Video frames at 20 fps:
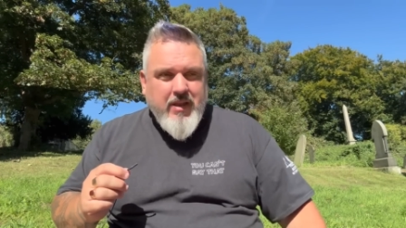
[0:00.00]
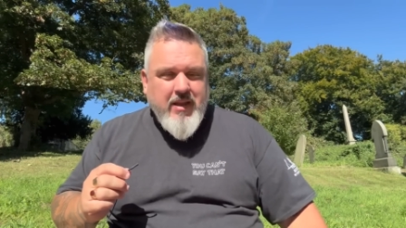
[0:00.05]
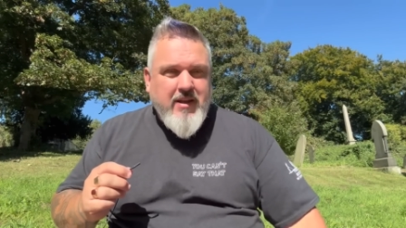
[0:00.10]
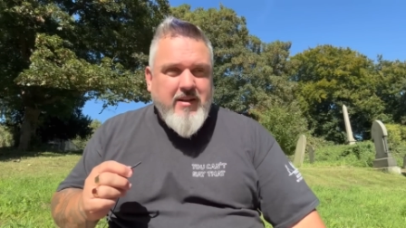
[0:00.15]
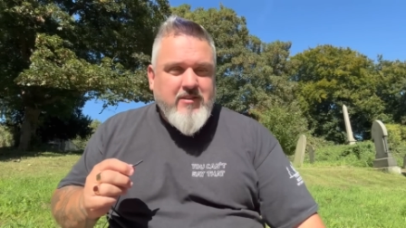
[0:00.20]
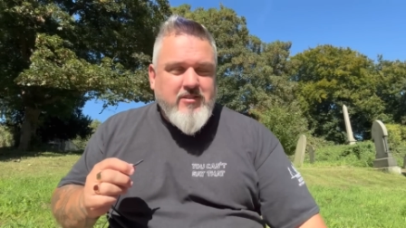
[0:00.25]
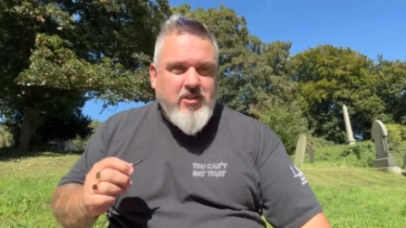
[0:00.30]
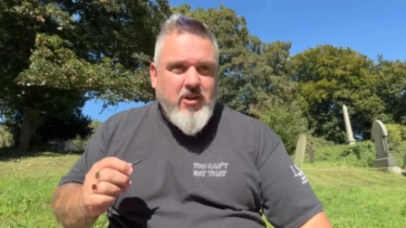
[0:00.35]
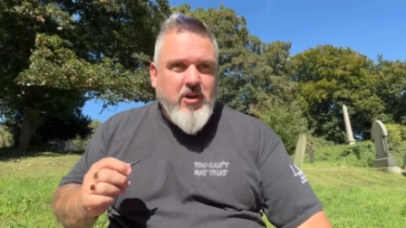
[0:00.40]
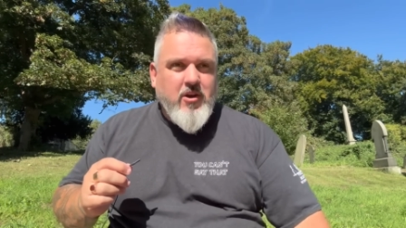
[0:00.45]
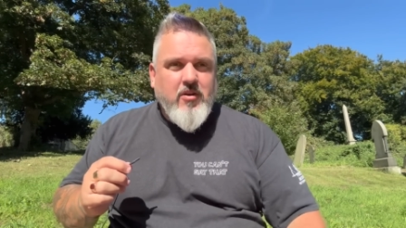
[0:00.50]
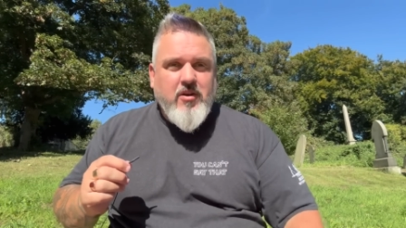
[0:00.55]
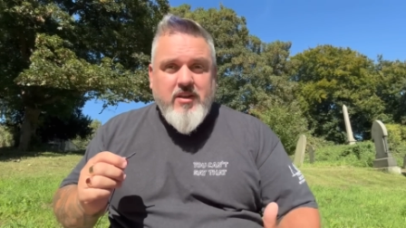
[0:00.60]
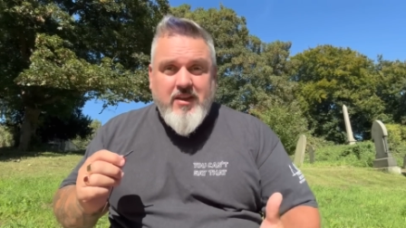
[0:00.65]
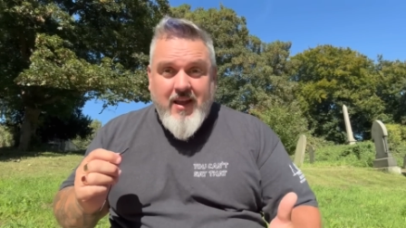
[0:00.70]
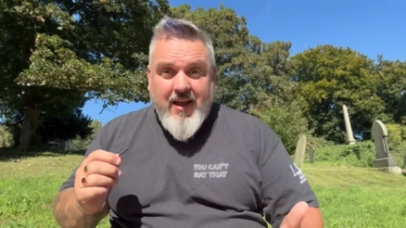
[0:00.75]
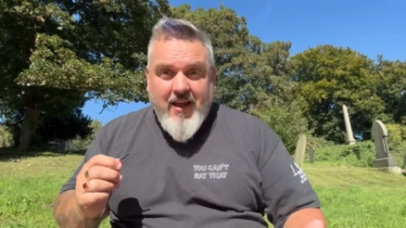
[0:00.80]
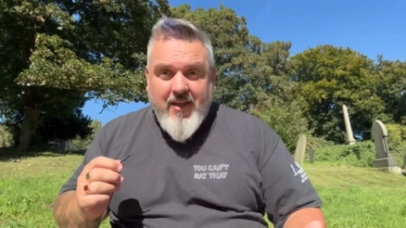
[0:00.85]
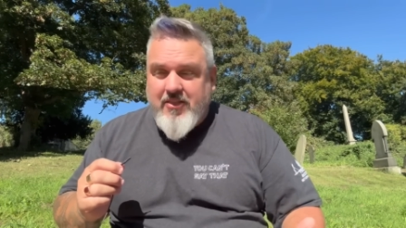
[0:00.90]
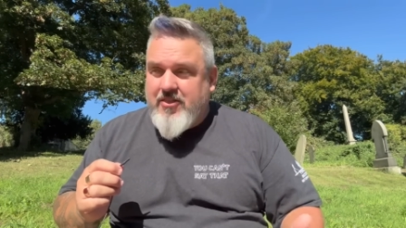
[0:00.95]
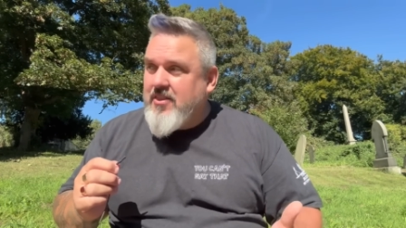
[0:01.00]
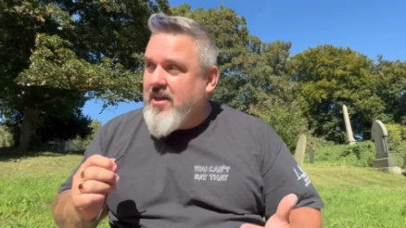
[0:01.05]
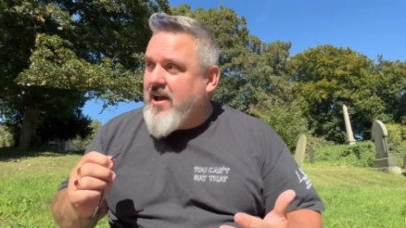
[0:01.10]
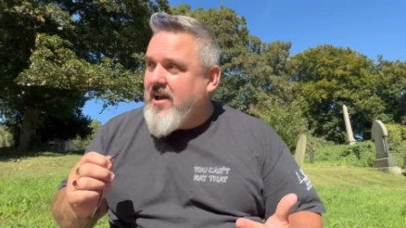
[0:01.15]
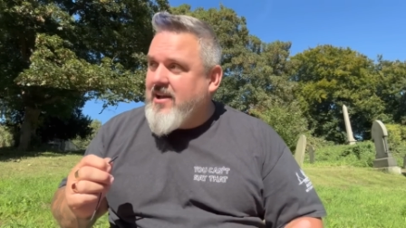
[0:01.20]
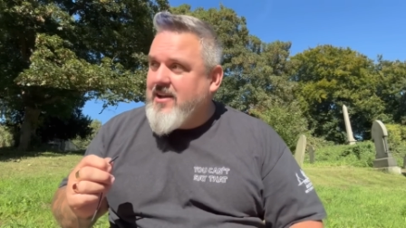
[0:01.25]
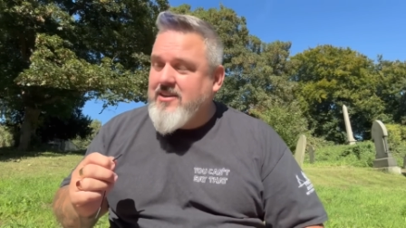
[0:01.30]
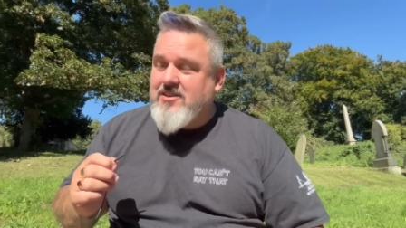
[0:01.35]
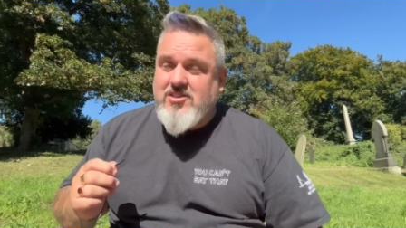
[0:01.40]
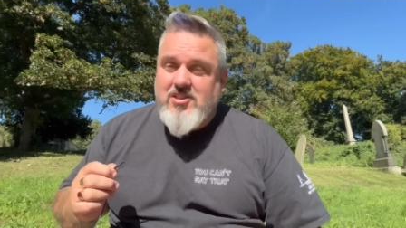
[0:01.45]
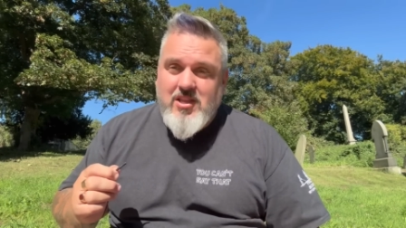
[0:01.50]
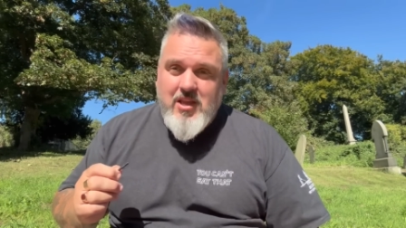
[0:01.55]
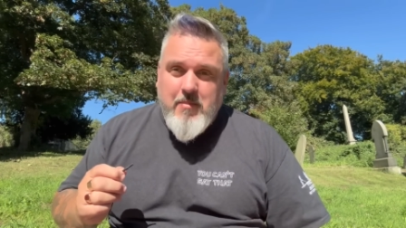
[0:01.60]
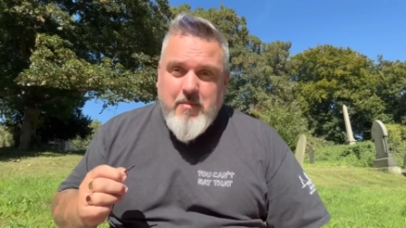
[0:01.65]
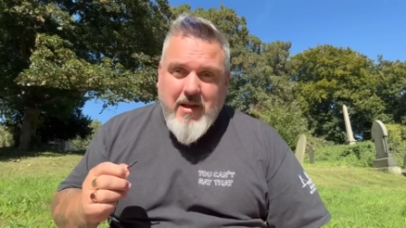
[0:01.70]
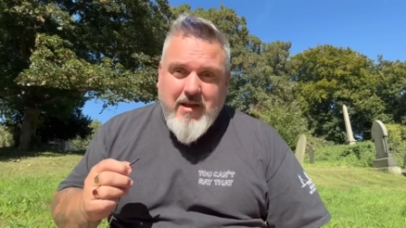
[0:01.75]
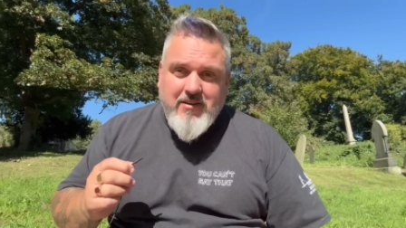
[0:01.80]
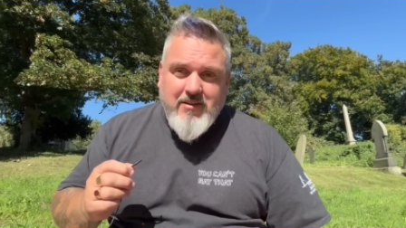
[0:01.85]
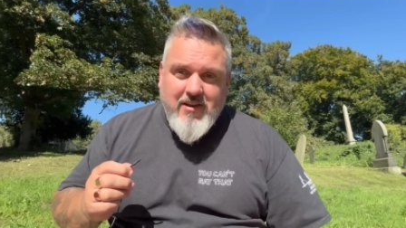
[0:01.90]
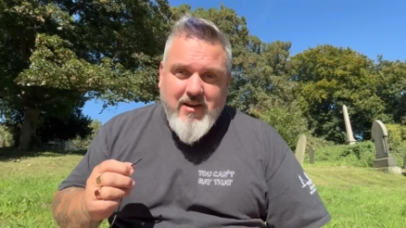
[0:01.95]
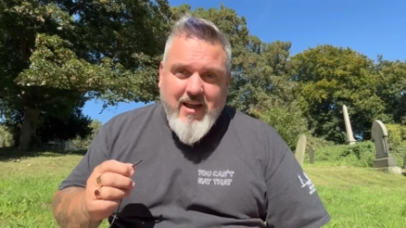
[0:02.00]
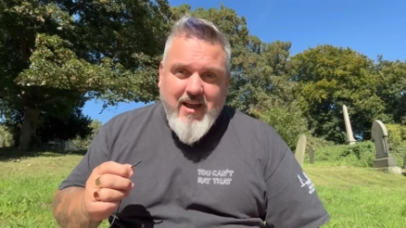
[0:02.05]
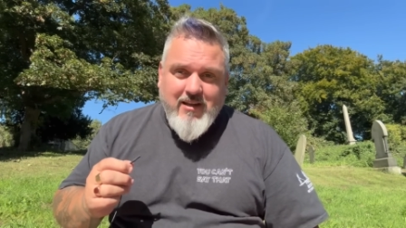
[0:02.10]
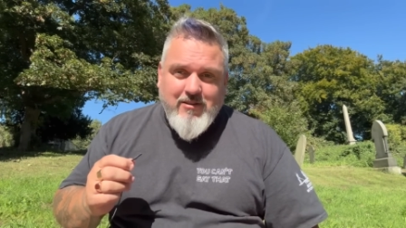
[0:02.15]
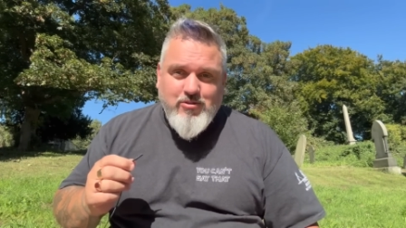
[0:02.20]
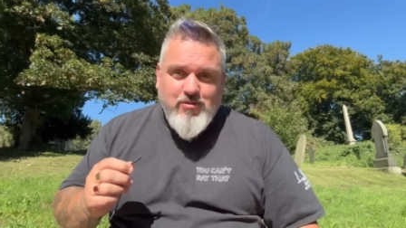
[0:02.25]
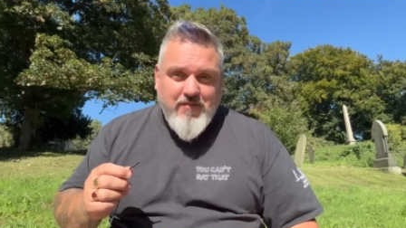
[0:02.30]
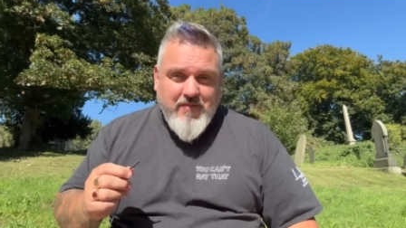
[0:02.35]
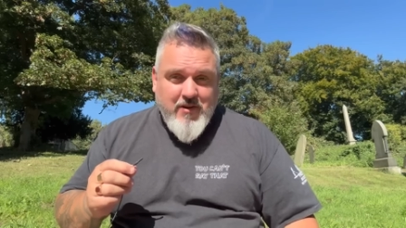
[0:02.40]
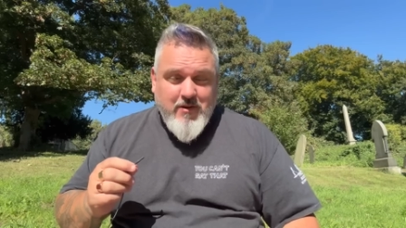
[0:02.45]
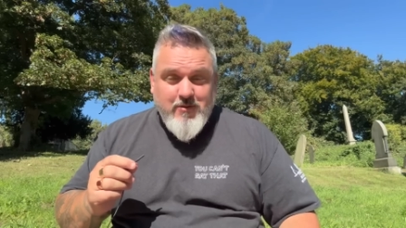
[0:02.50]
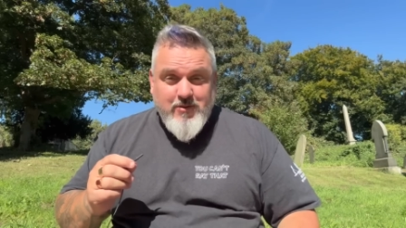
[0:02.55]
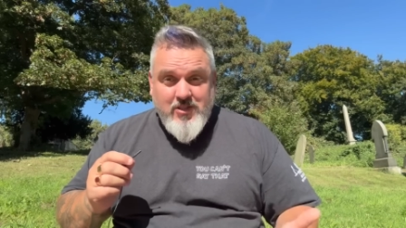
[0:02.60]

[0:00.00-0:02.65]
So yeah, that is the abandoned house reviews.